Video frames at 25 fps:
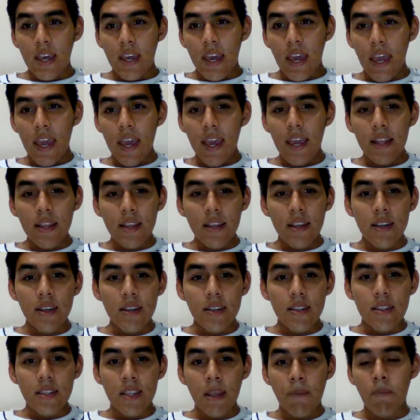And
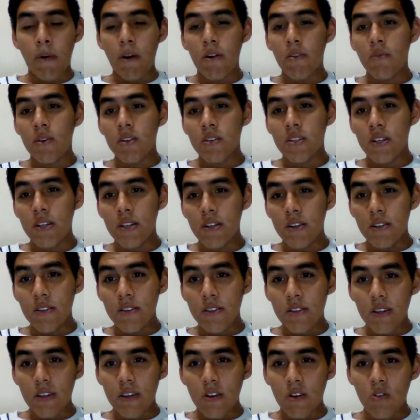the parent
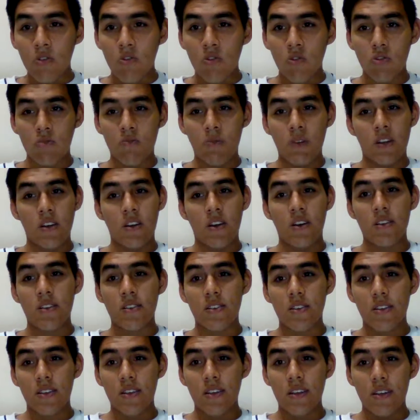materials, of course,
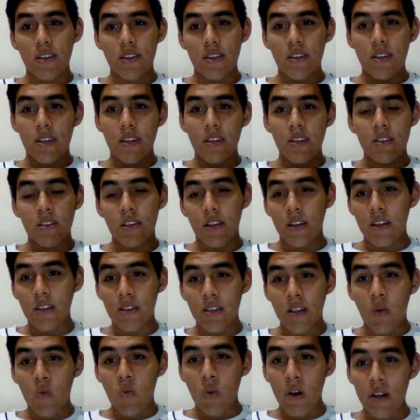because is
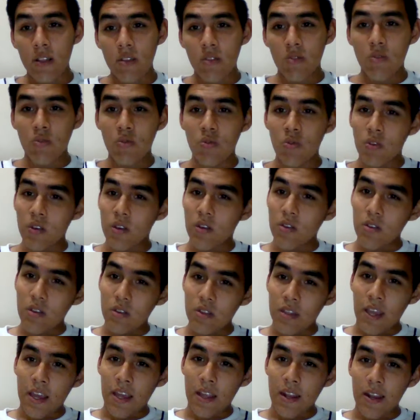the one
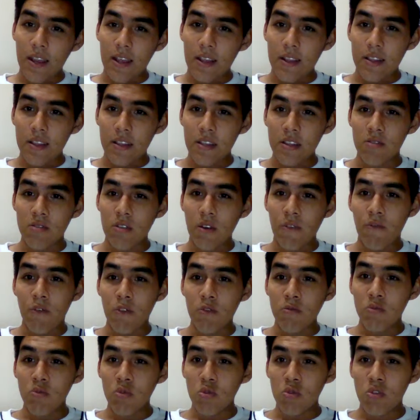that is
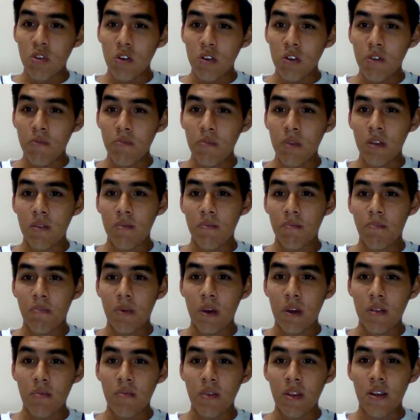transformed to soil
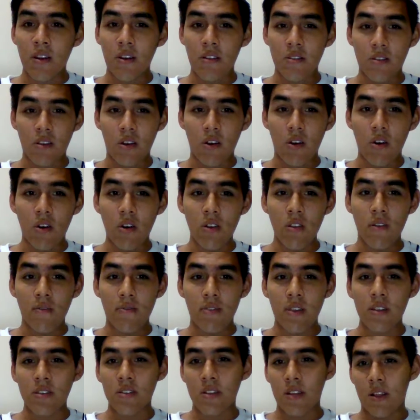because of all of
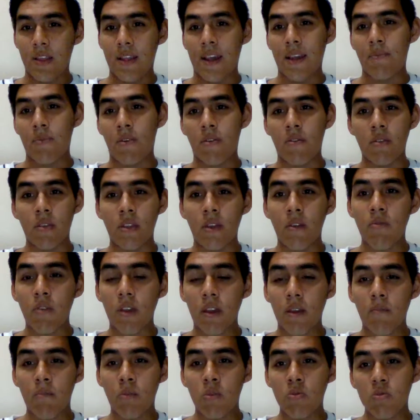this climate relief,
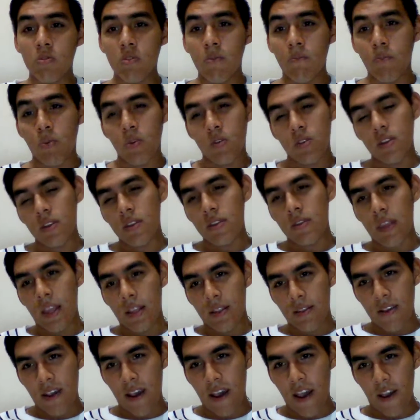and most important, the
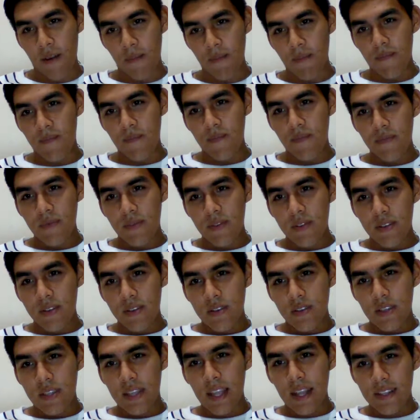time.
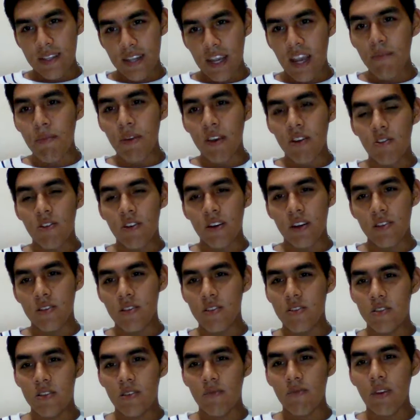The timing
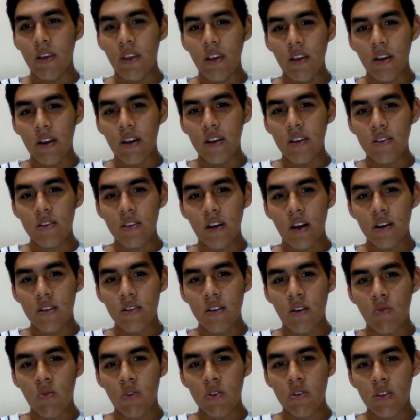organism are
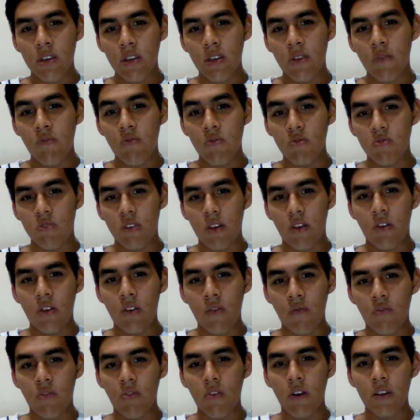the one that
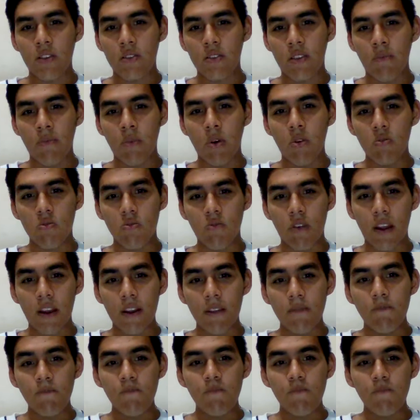influence the most, right?